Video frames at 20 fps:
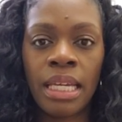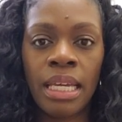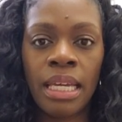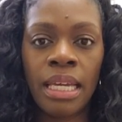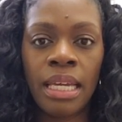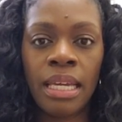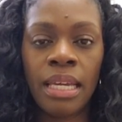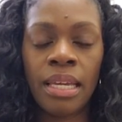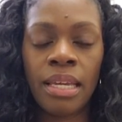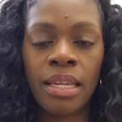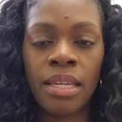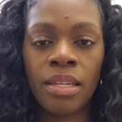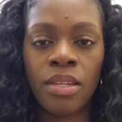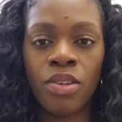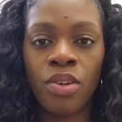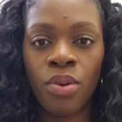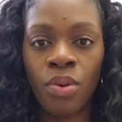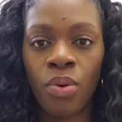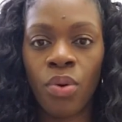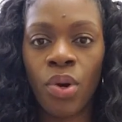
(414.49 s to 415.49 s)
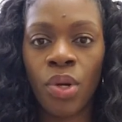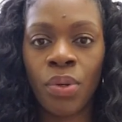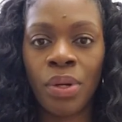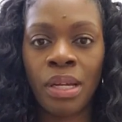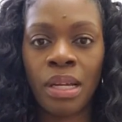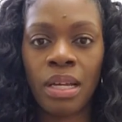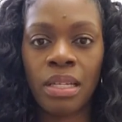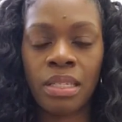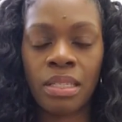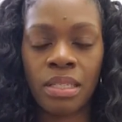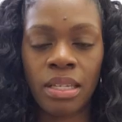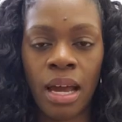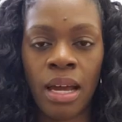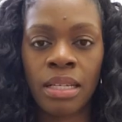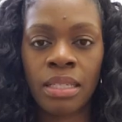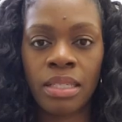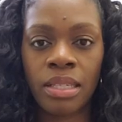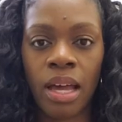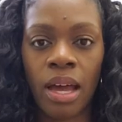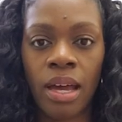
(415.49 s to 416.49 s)
and you're ordering a
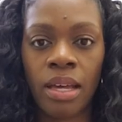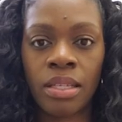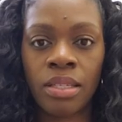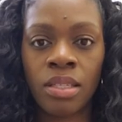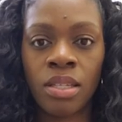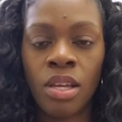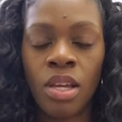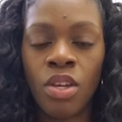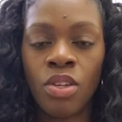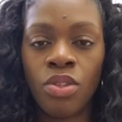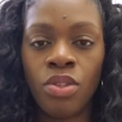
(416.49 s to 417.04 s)
stock size,